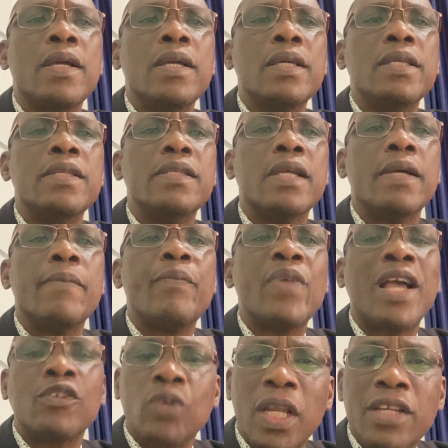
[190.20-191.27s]
is
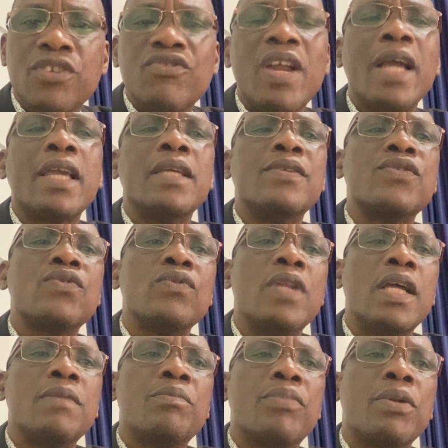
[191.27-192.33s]
actually tracking
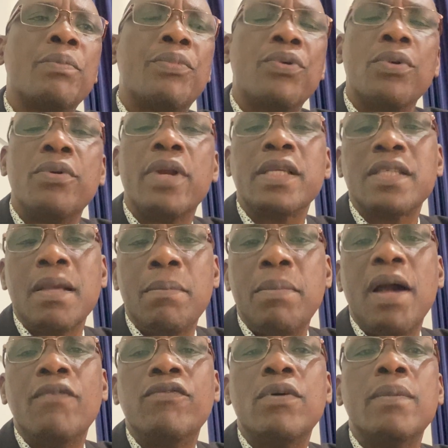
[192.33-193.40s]
student progress and
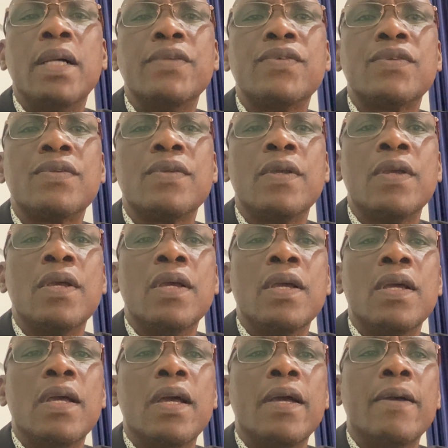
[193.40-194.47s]
performance.
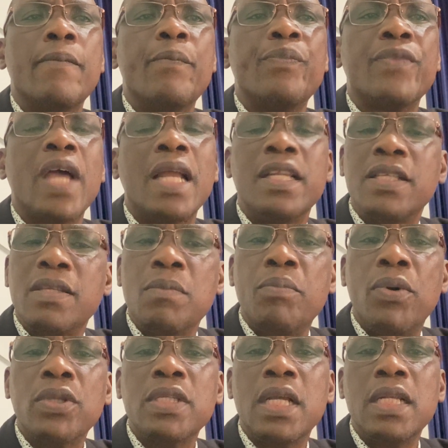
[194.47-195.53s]
And it's
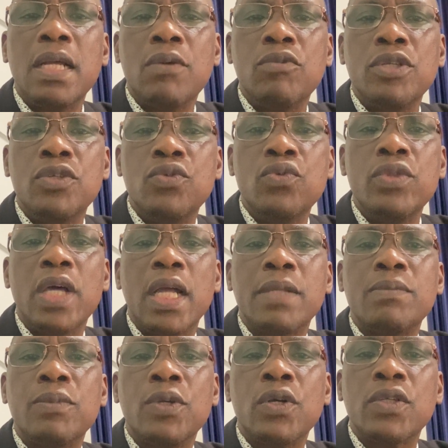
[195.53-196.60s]
important that we do
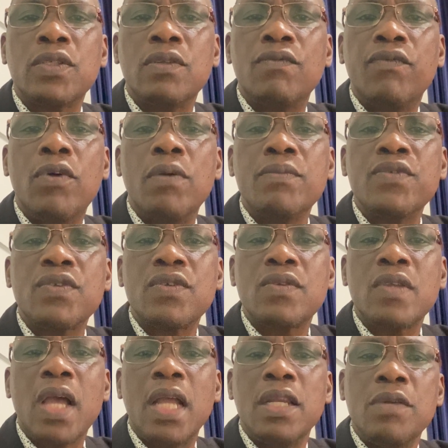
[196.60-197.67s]
that because it
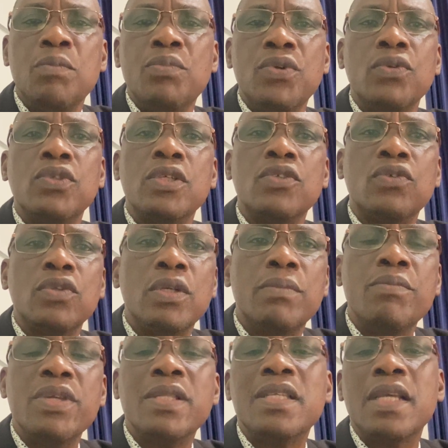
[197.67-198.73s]
forms an input into the
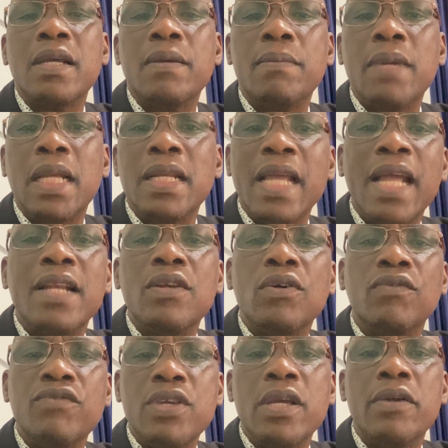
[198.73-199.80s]
midterm and end
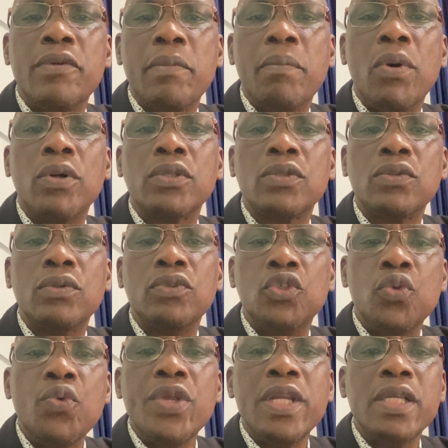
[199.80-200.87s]
of year report. So
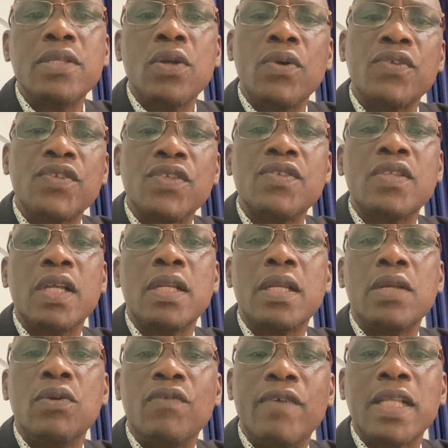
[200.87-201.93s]
doing it
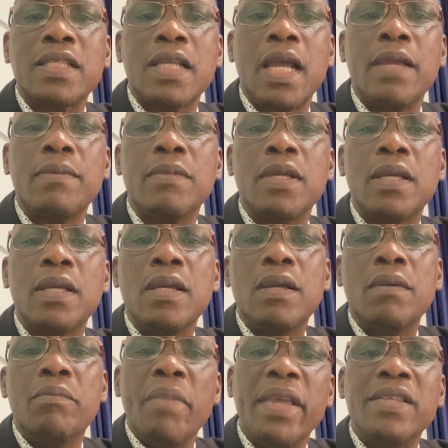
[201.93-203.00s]
consistently over time
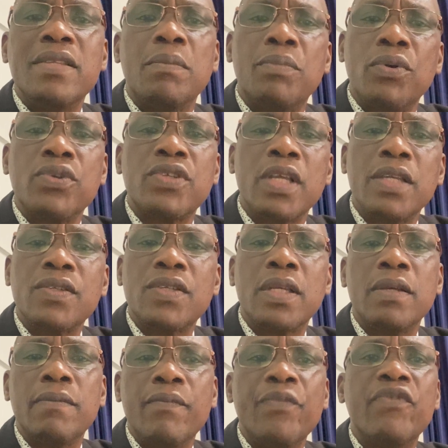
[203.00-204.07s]
makes the process
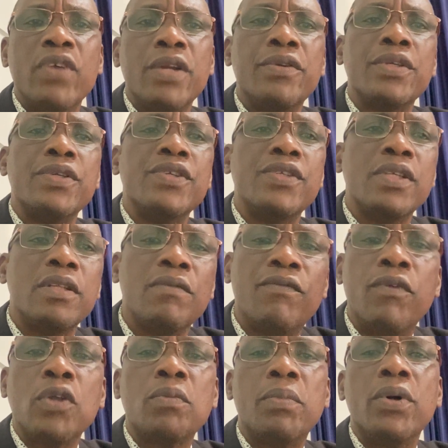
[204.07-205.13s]
very easy. The
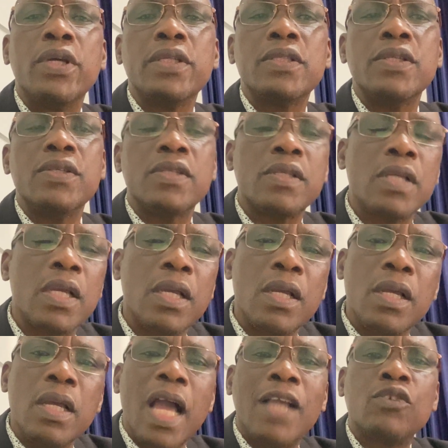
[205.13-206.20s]
fourth point is
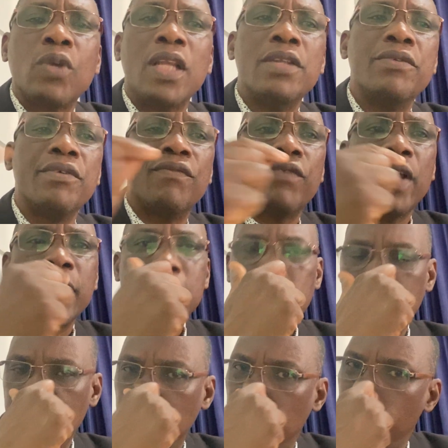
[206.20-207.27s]
actually
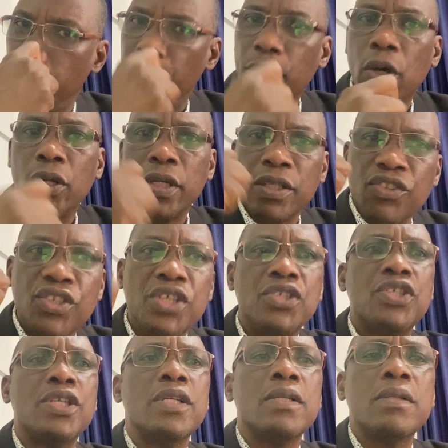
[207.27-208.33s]
reflecting on
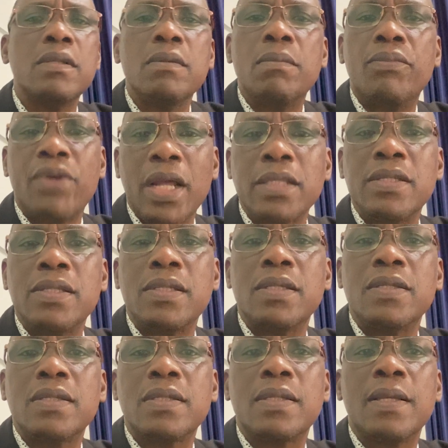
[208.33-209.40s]
teaching
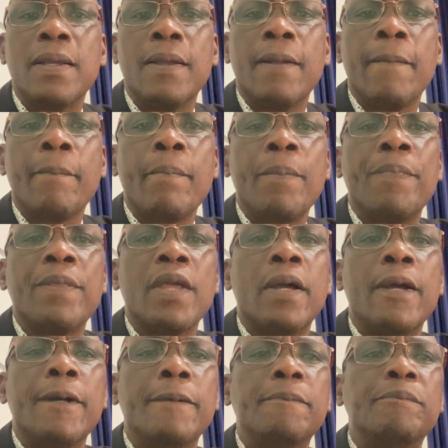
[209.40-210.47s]
practices.
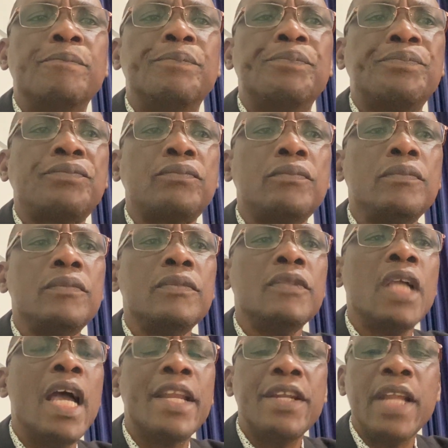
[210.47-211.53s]
Um,
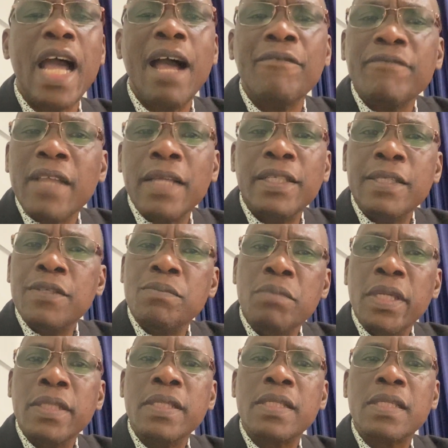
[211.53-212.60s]
and after this
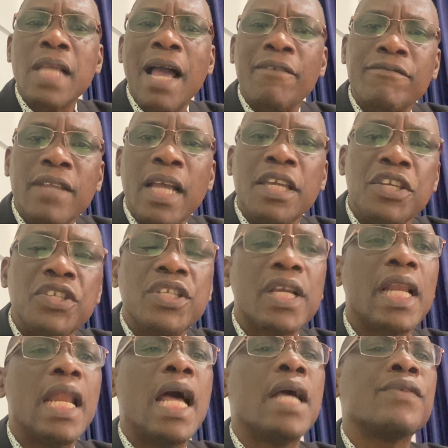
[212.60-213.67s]
means after each
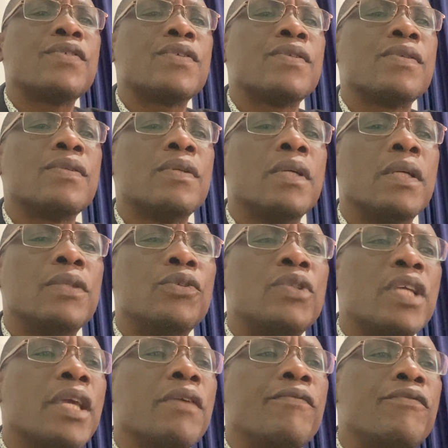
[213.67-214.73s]
class, you
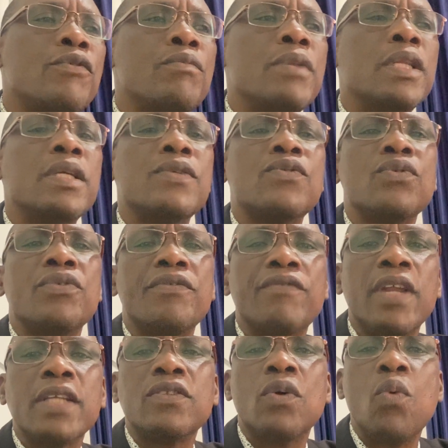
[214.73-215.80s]
take a few minutes to
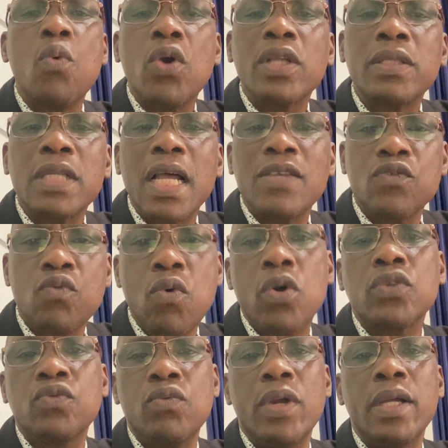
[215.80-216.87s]
reflect on what has
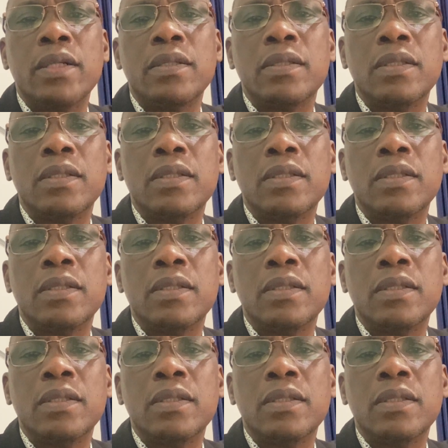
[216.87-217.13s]
worked well.